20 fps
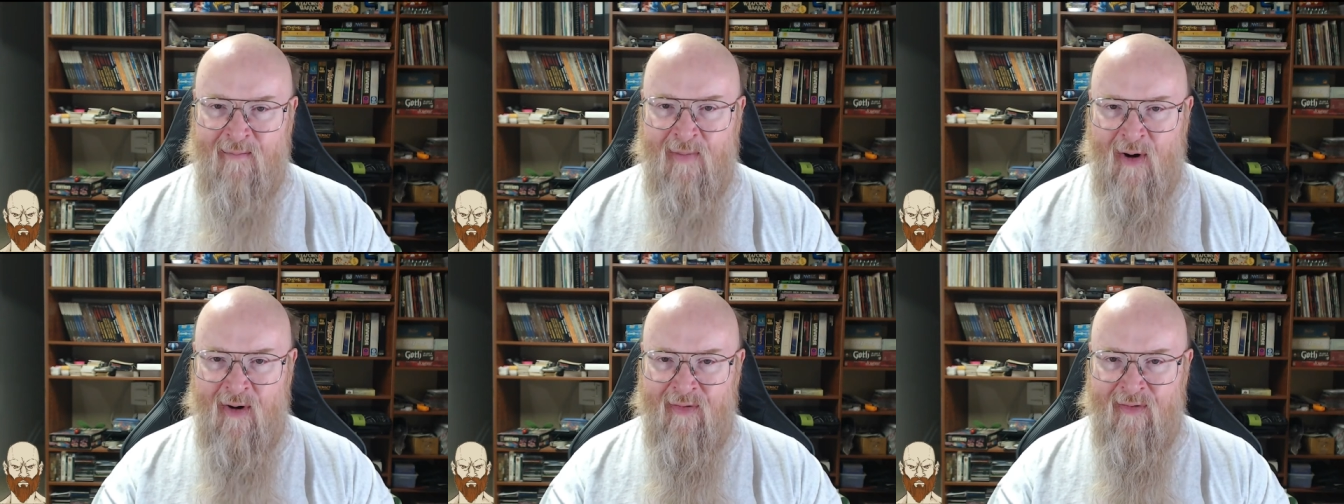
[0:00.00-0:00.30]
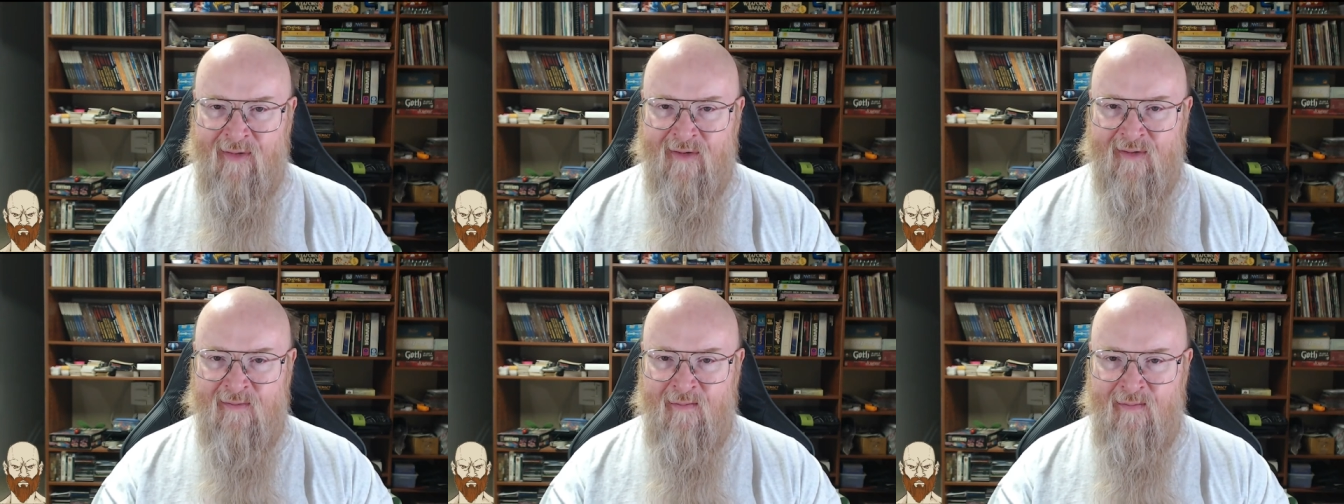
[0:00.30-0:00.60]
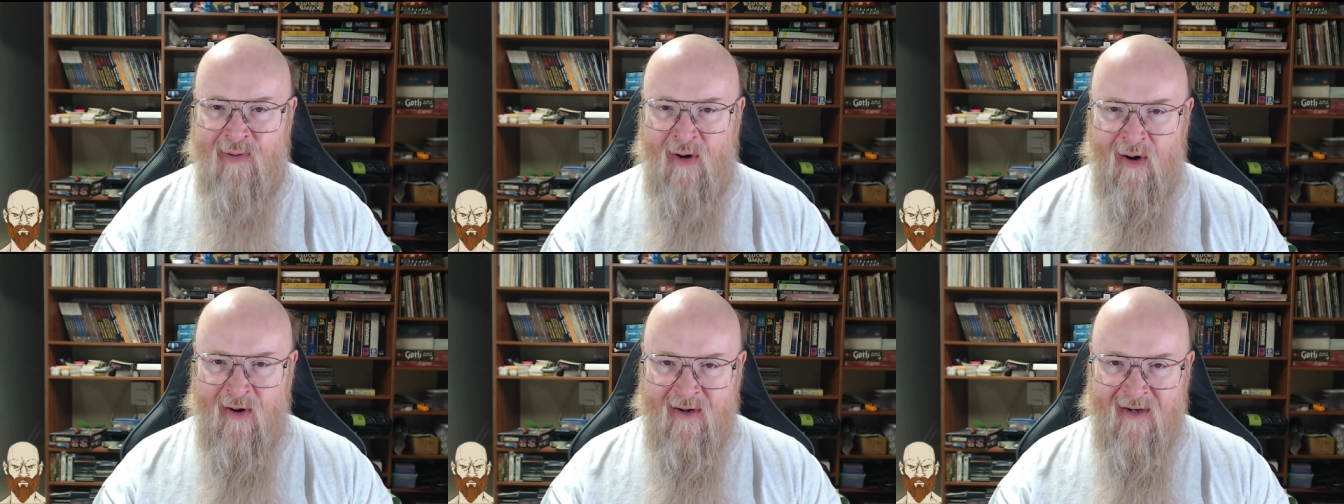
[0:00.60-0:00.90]
bur those
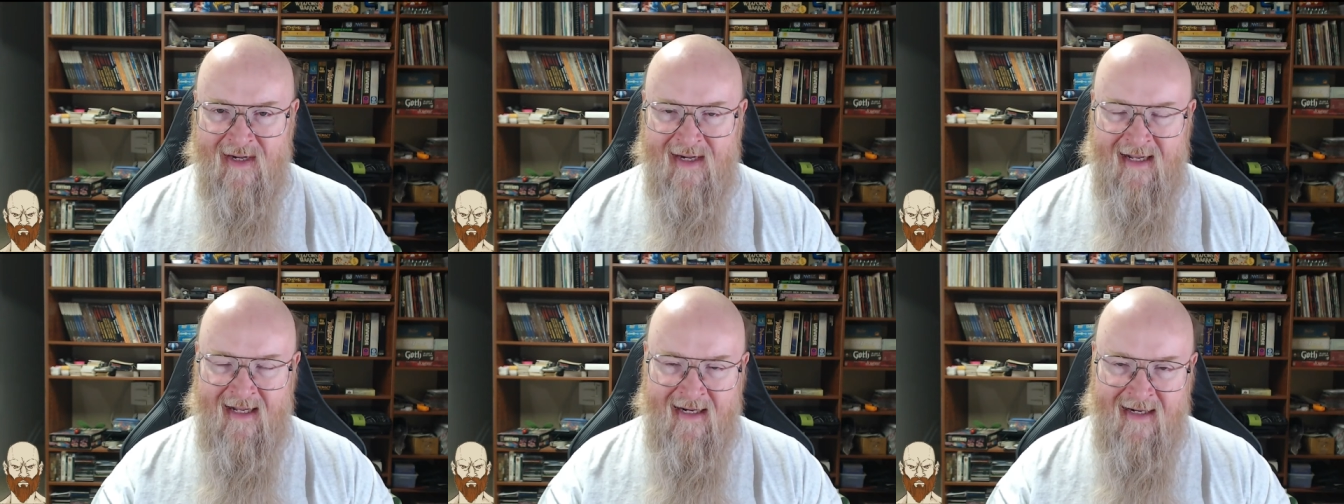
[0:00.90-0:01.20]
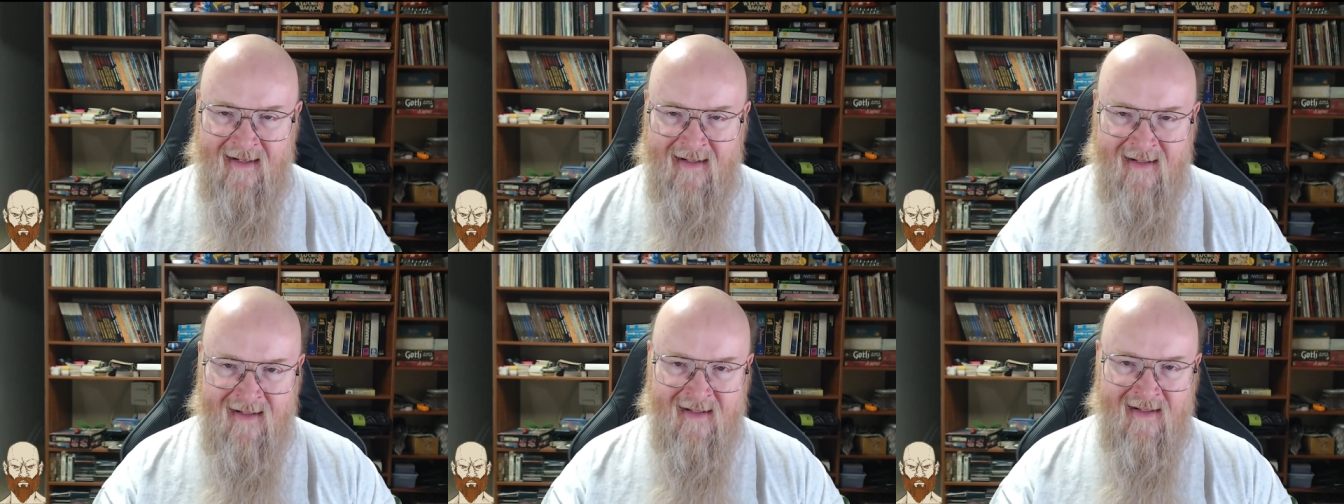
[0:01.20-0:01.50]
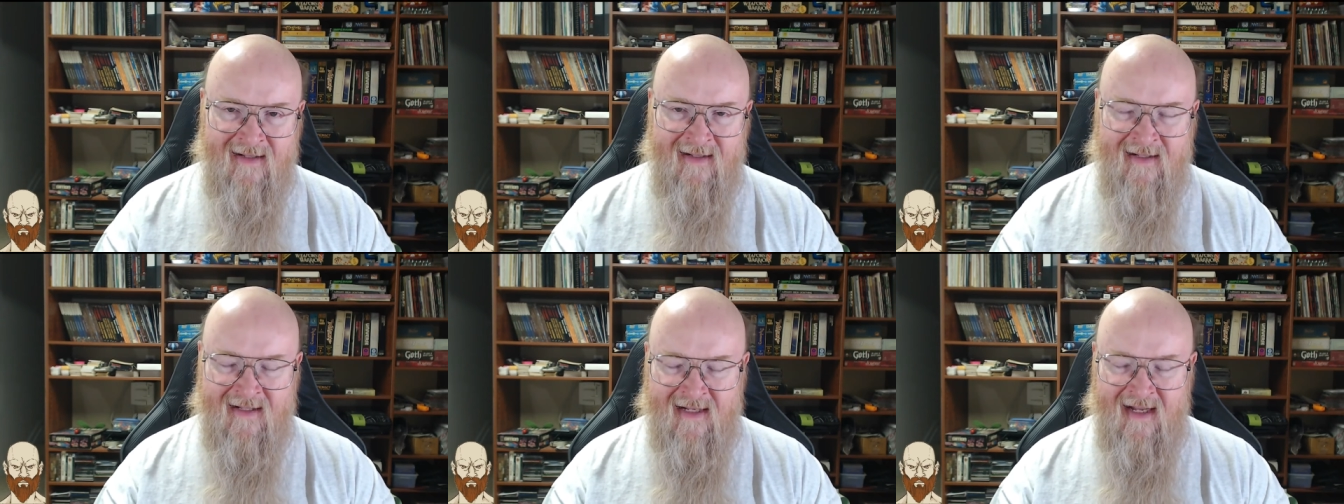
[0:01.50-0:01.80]
burnt
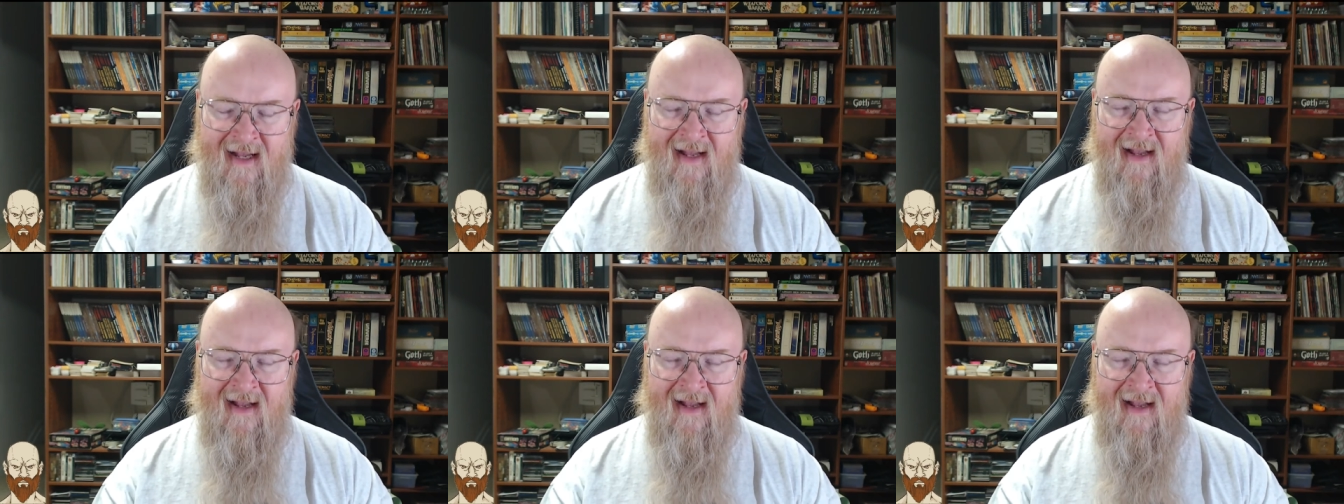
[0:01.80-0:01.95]
needles